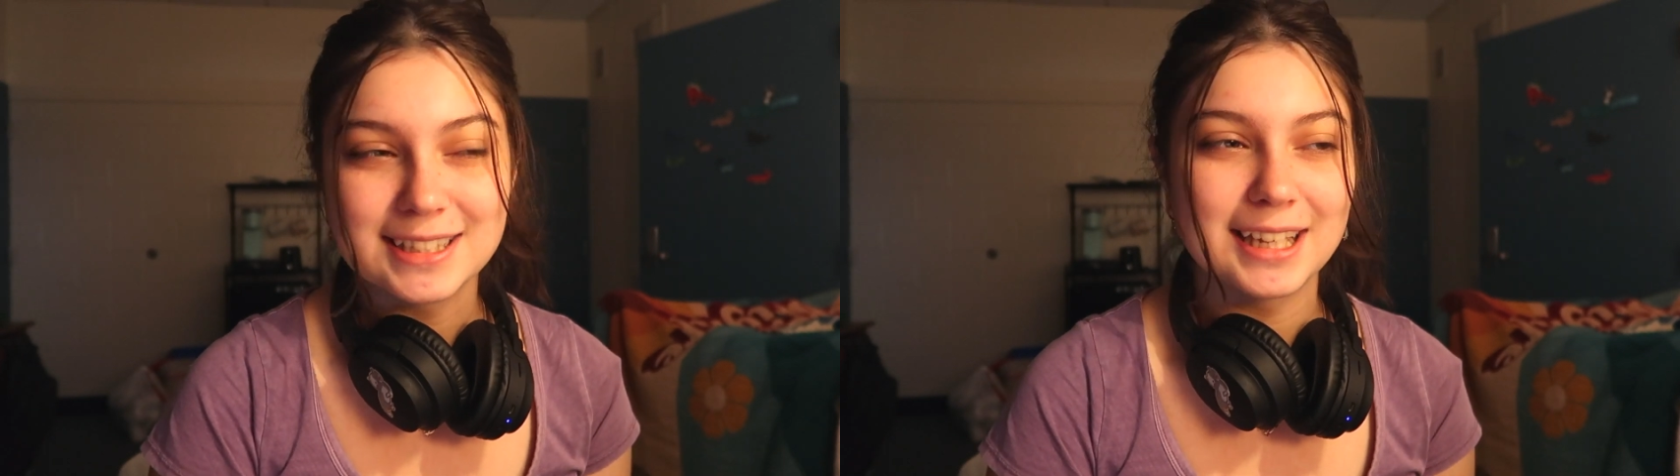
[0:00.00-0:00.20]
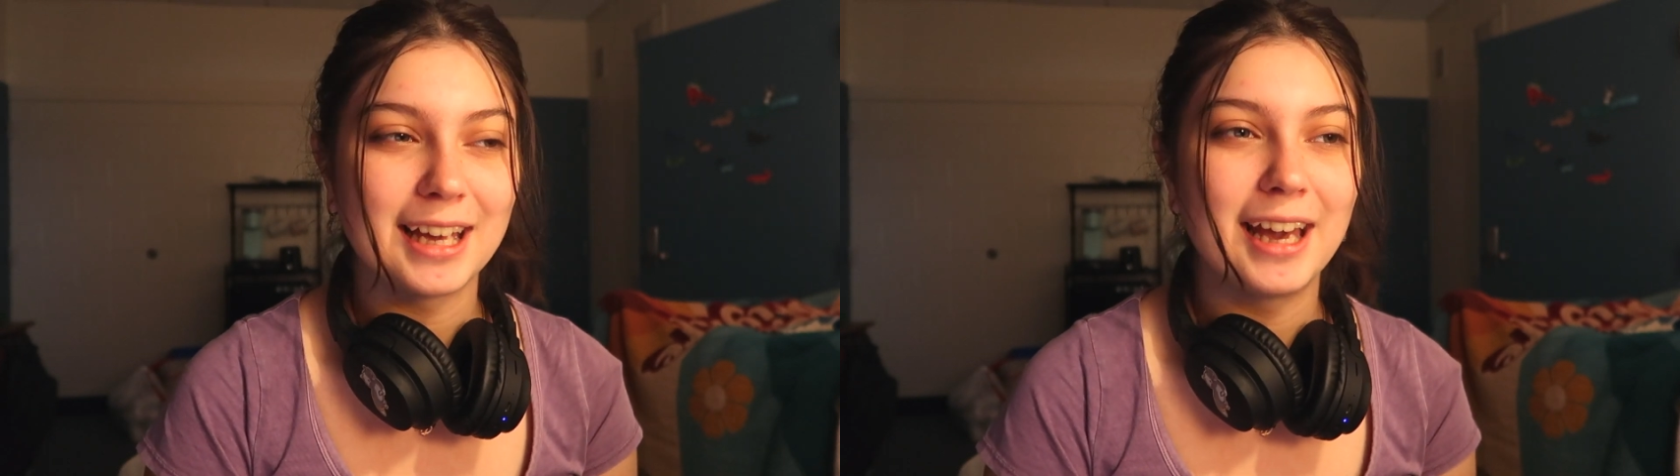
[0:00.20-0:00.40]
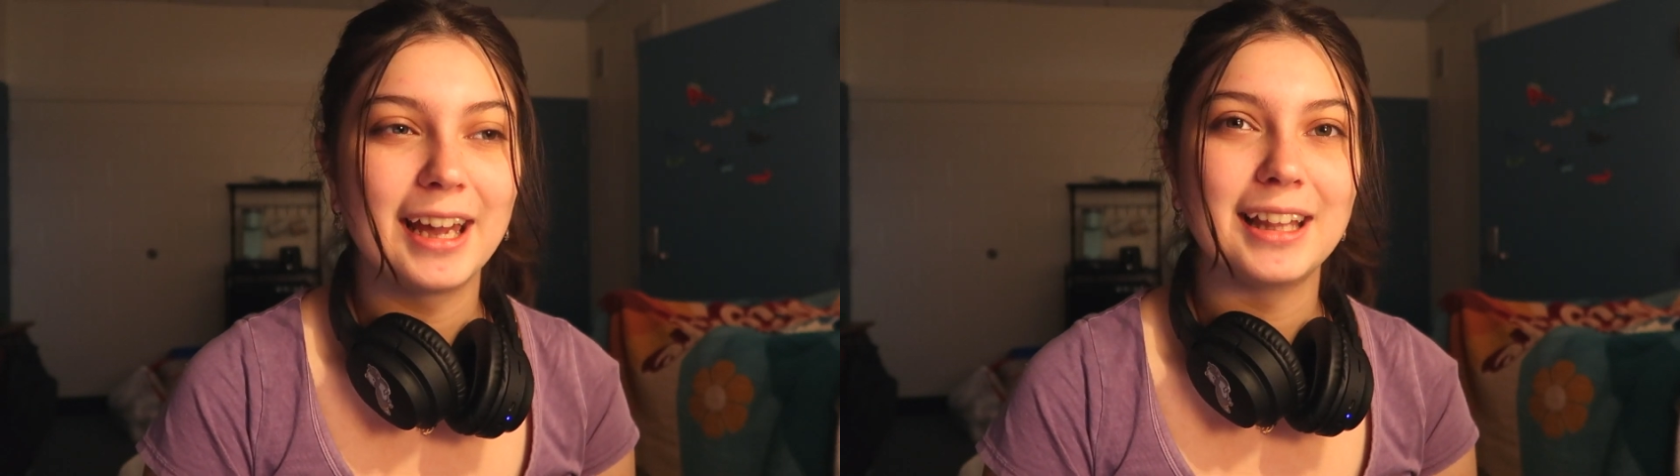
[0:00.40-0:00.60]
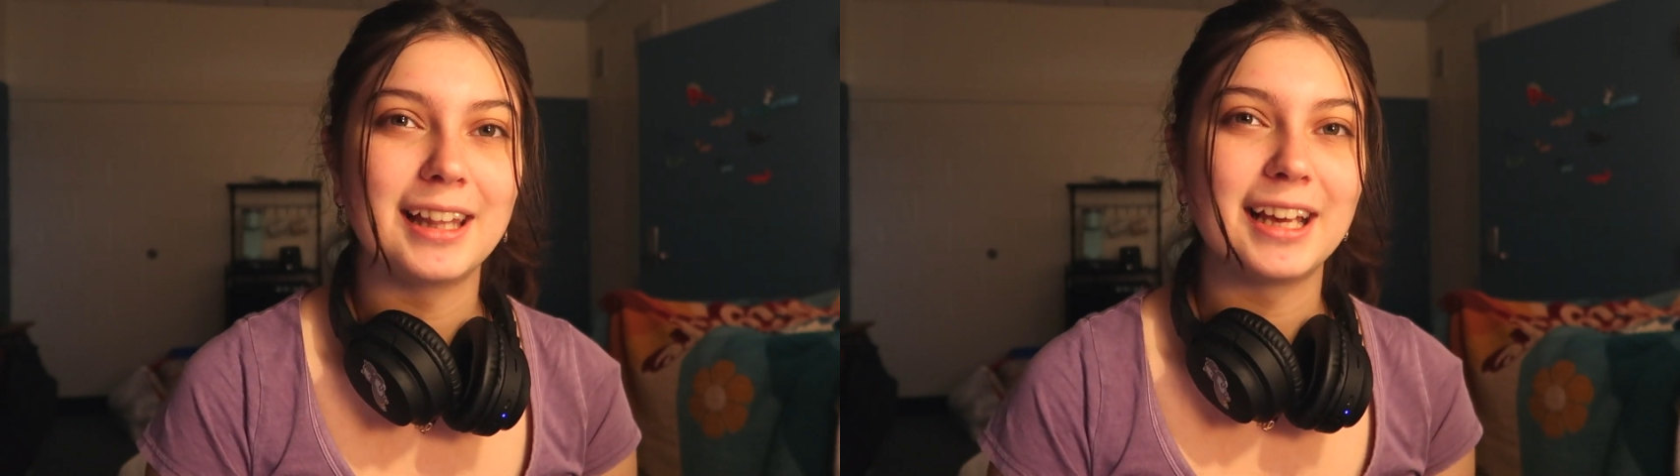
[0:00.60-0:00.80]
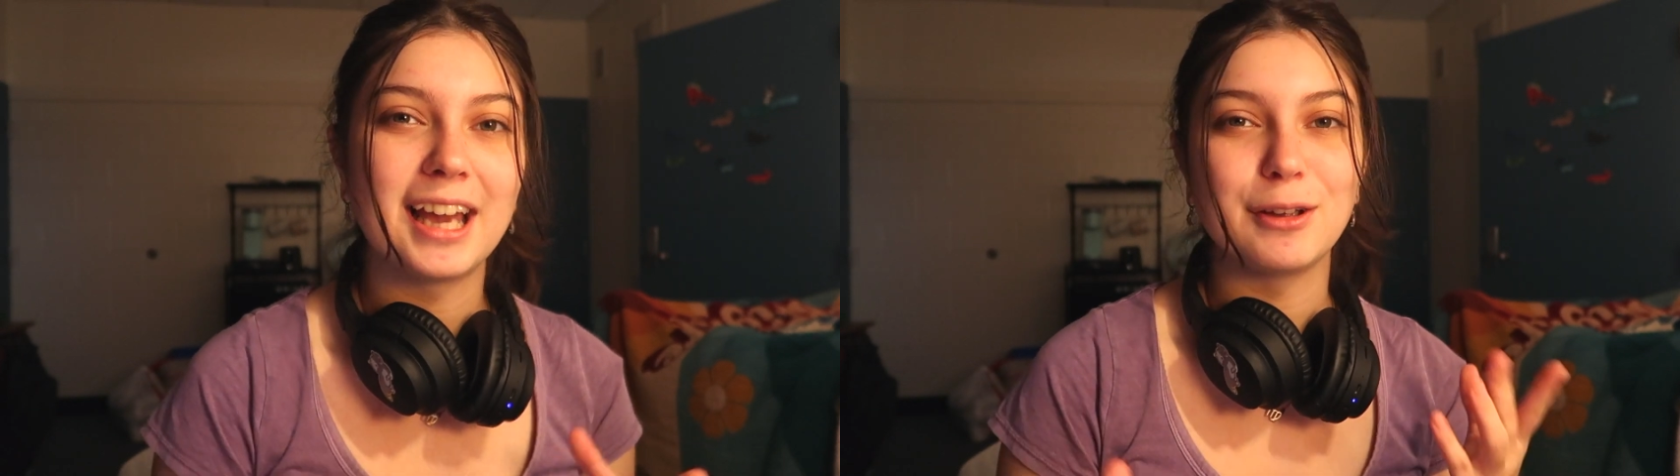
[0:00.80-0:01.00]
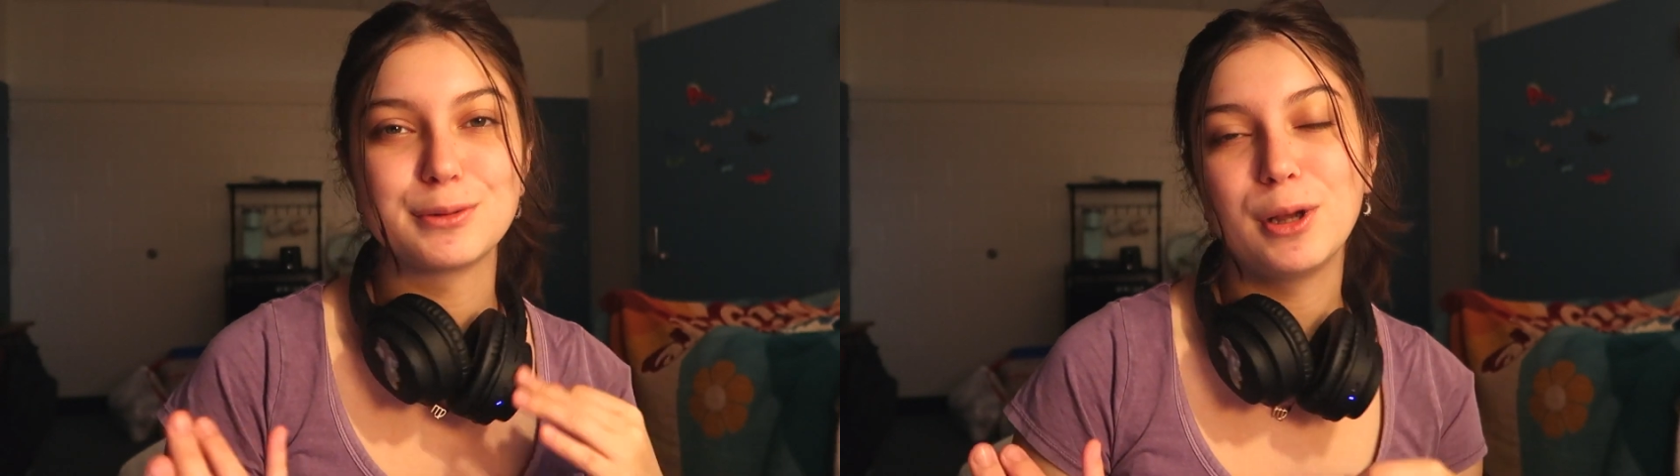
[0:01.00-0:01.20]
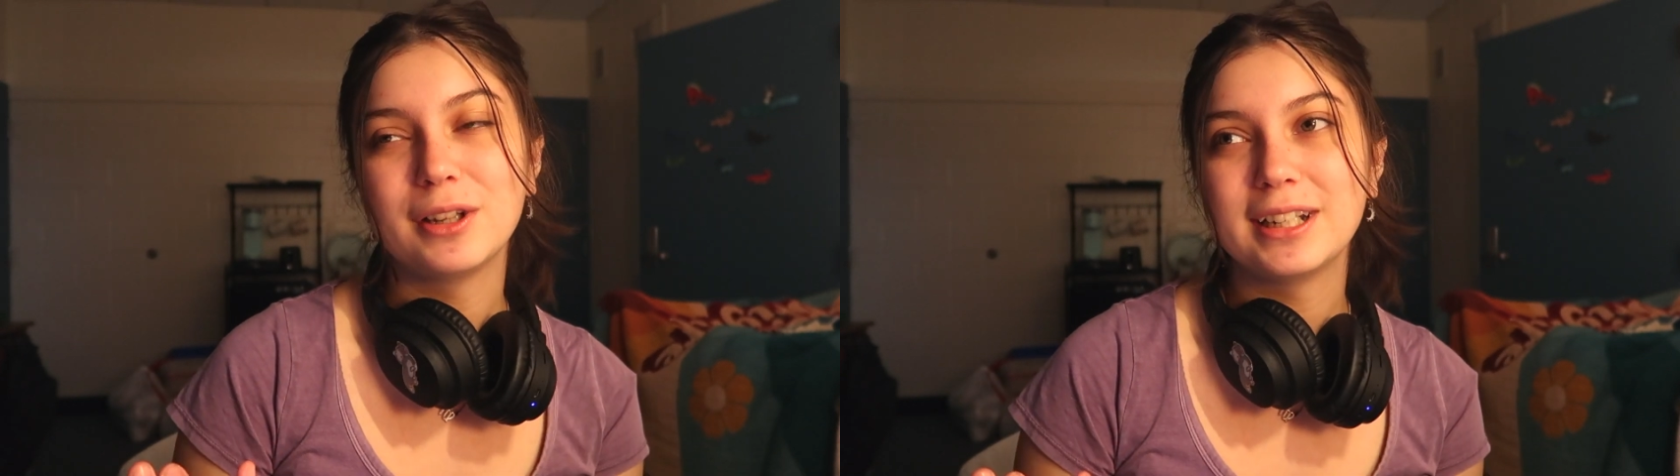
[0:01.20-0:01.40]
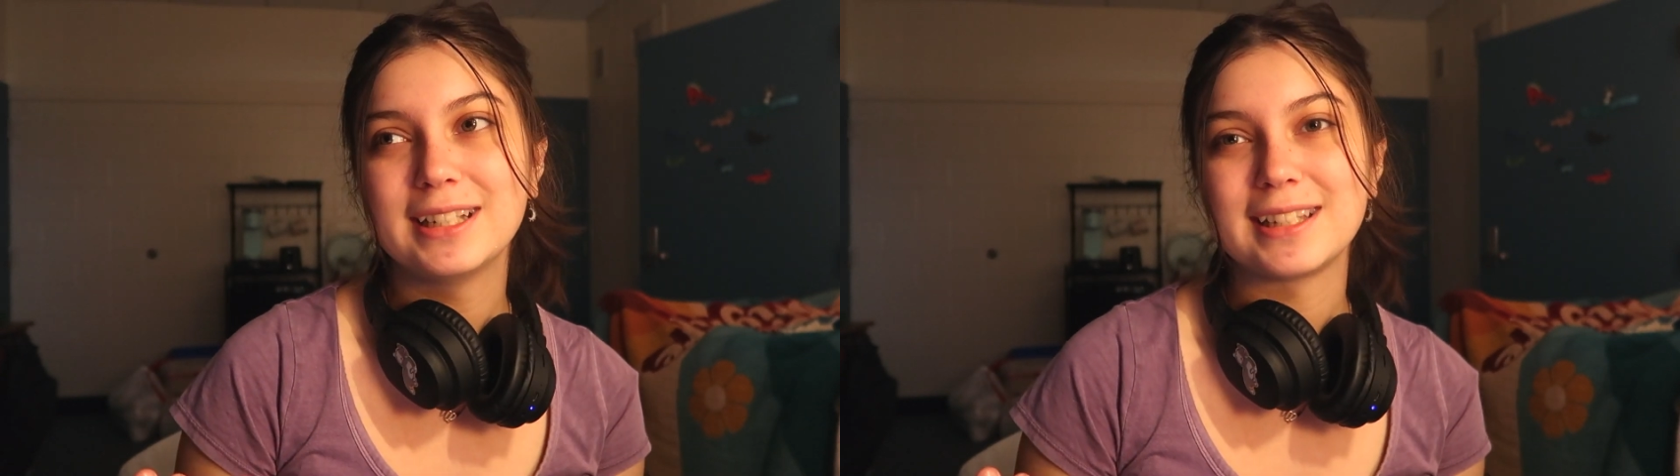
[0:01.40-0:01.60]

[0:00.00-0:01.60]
Like, I like how small it is.